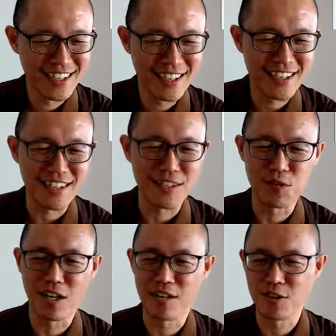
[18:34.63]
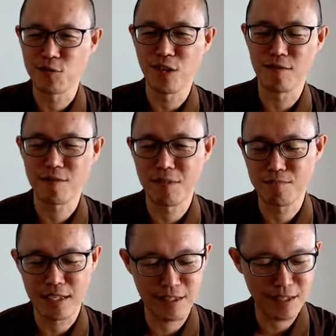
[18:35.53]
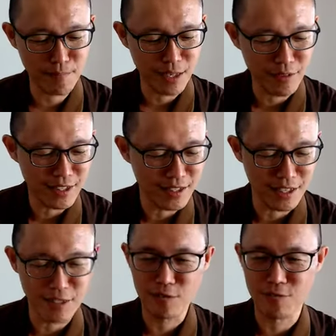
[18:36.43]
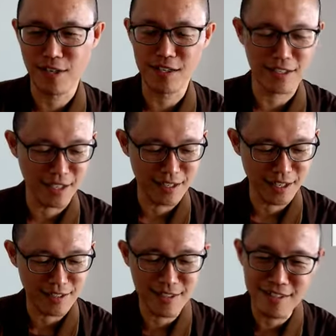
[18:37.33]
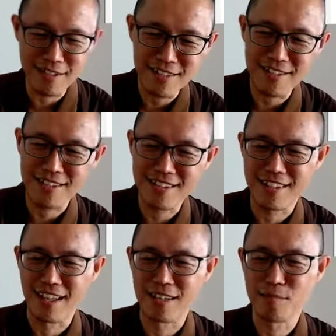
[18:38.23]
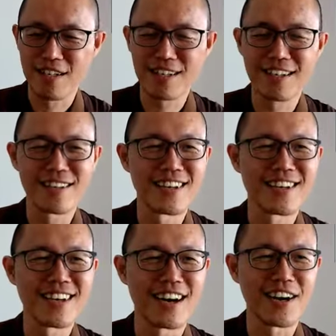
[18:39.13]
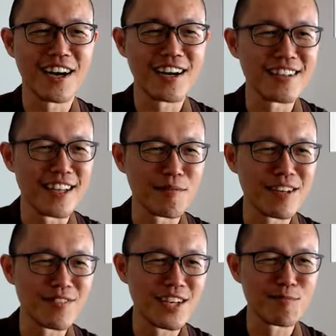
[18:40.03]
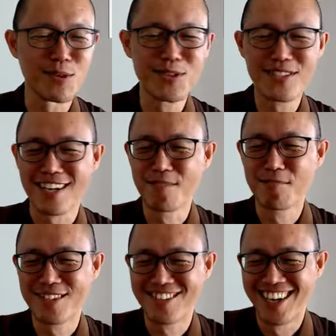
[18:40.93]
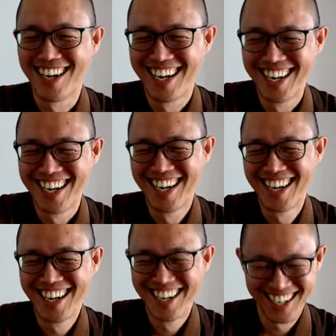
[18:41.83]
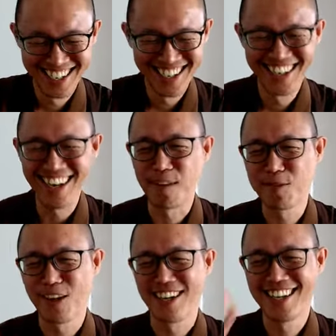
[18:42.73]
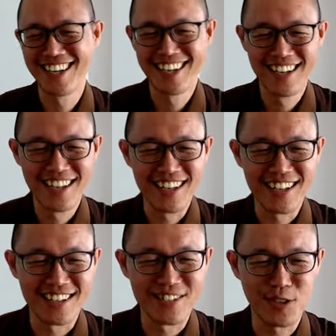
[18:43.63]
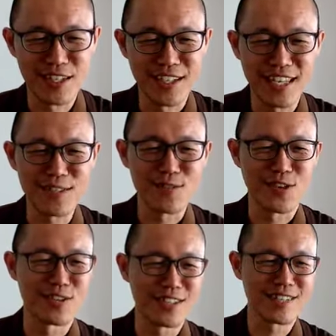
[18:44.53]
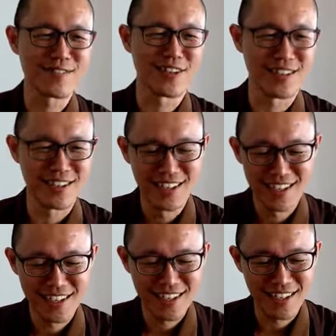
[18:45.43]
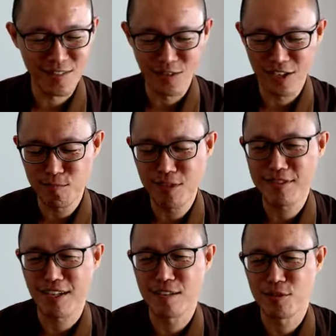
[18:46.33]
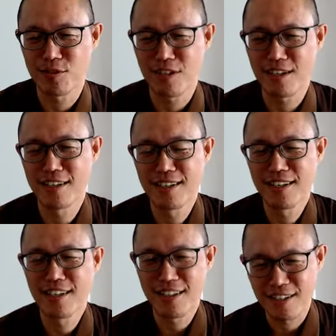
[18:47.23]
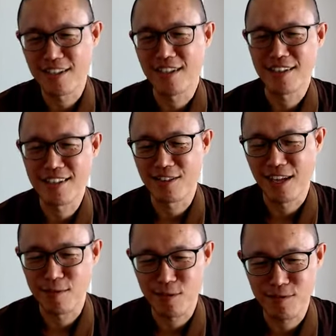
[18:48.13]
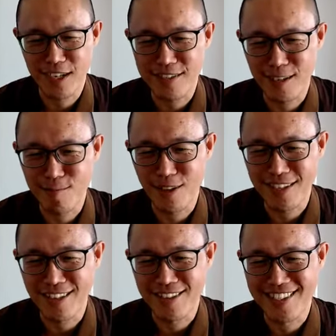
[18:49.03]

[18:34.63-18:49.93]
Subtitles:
If you have better merit, then you find an enlightened, like Arahant, like Venerable Sariputra. I'm not. So in case if you're looking for a Venerable Sariputra, you have to find someone else.